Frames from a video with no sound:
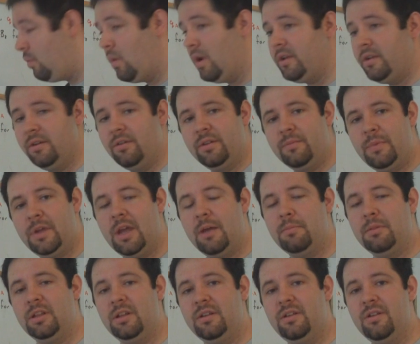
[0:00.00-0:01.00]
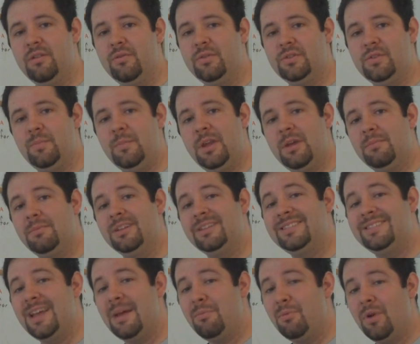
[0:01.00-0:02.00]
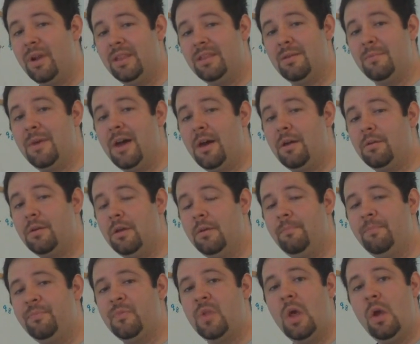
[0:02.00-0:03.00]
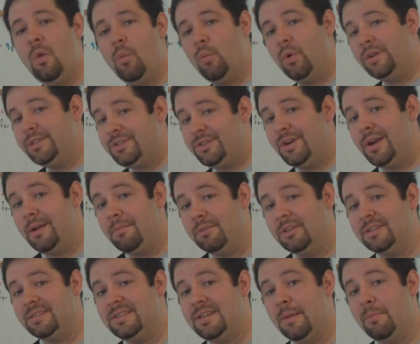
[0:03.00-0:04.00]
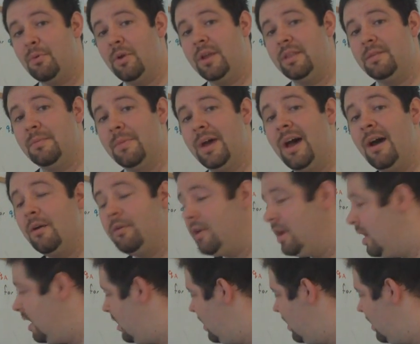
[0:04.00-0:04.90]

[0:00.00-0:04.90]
what you'll be able to do is you'll be able to separate them out. Once you're able to separate them out,